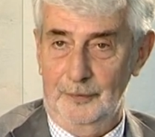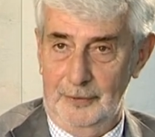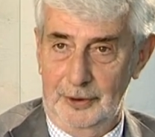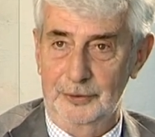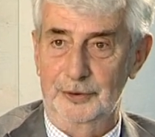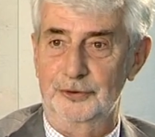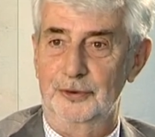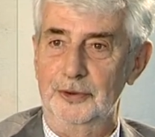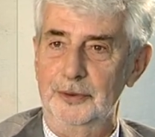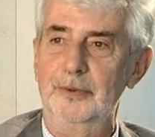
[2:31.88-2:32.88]
Olga's
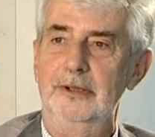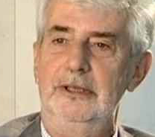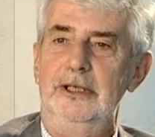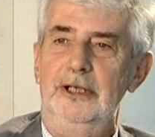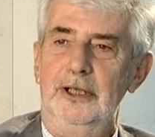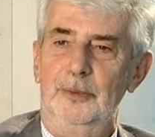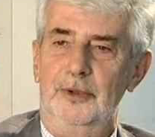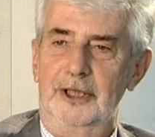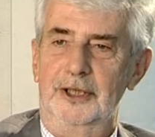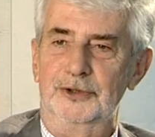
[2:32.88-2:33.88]
group were
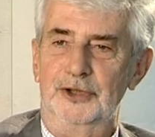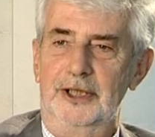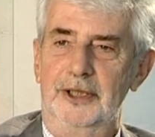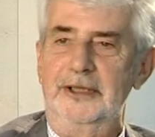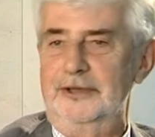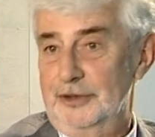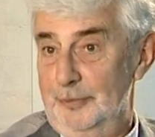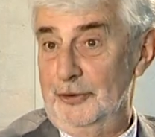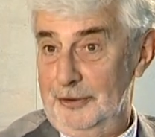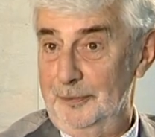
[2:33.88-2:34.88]
closely linked, some
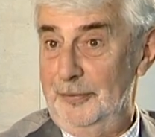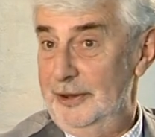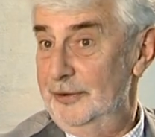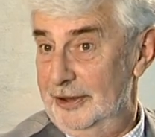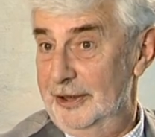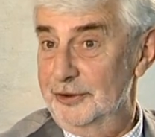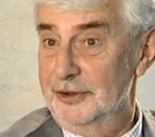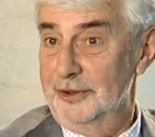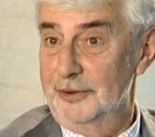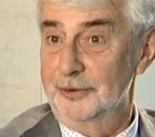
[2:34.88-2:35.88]
of the computing
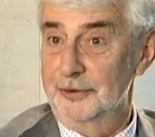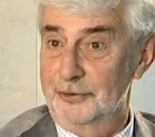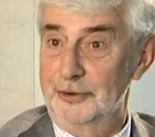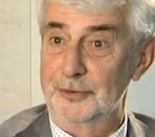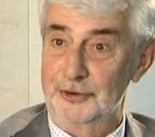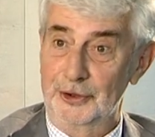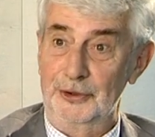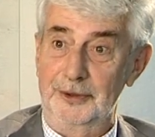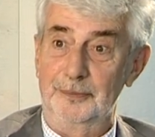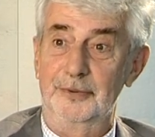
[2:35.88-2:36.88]
actually in Olga's group was done
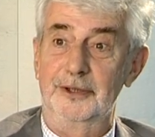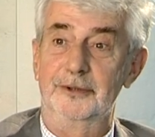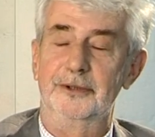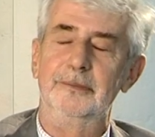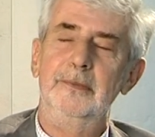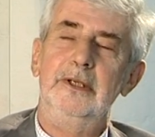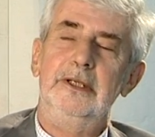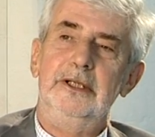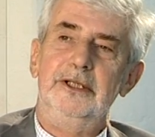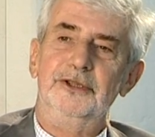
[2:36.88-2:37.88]
at Imperial.
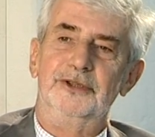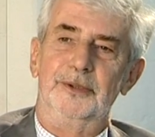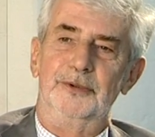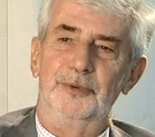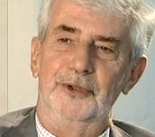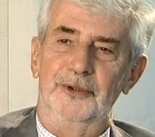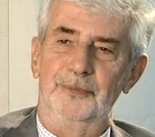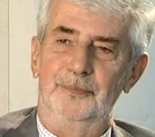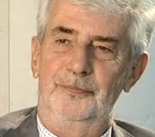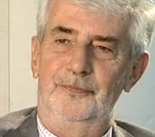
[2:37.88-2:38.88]
So I was one of the
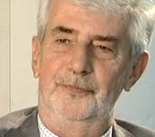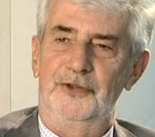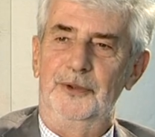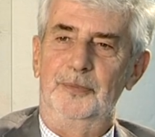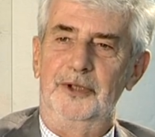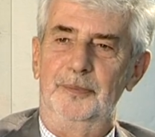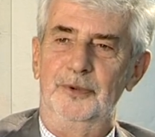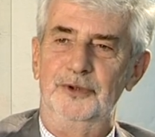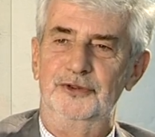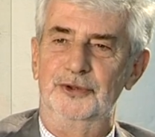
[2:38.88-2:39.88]
few
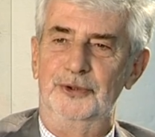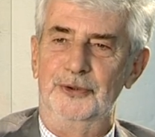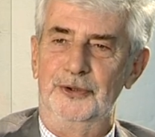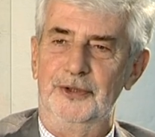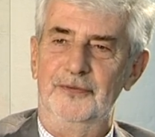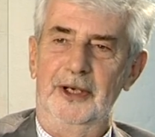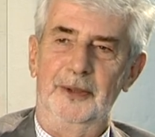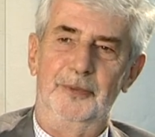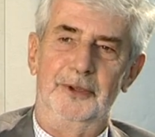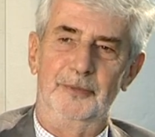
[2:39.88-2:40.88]
people who saw the
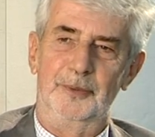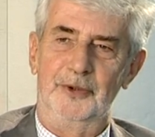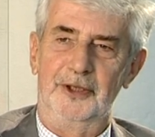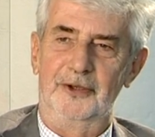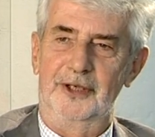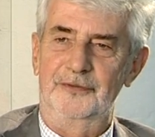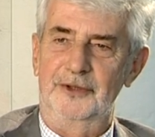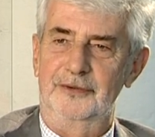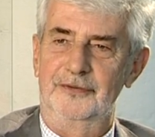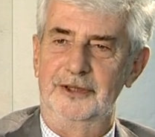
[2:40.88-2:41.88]
developing
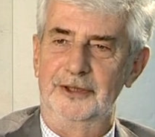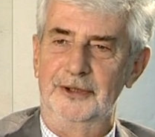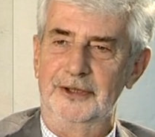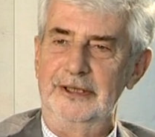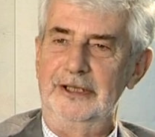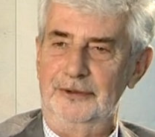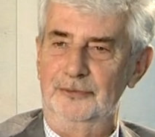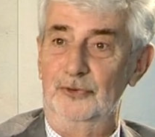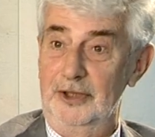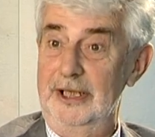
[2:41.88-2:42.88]
bibliographic file, and it
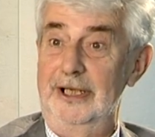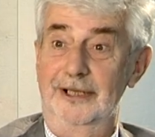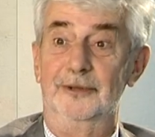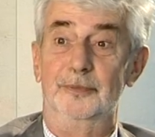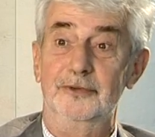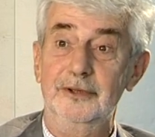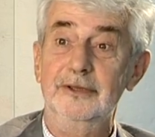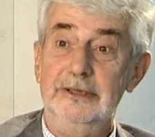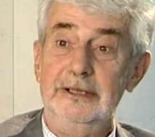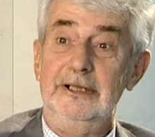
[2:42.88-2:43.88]
really helped
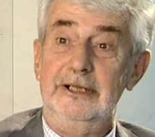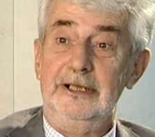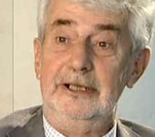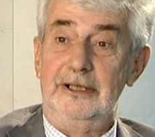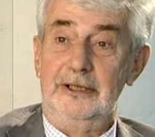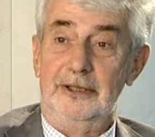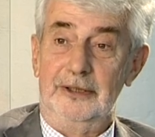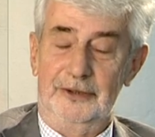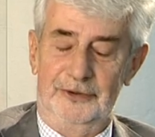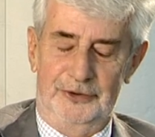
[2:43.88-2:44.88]

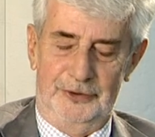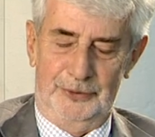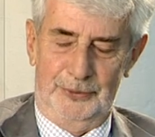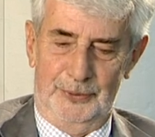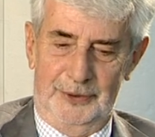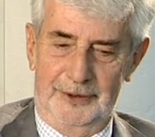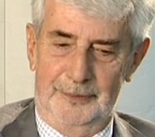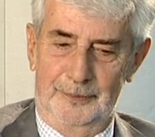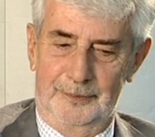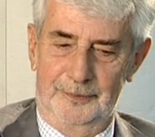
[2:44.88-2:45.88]

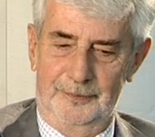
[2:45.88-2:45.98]
to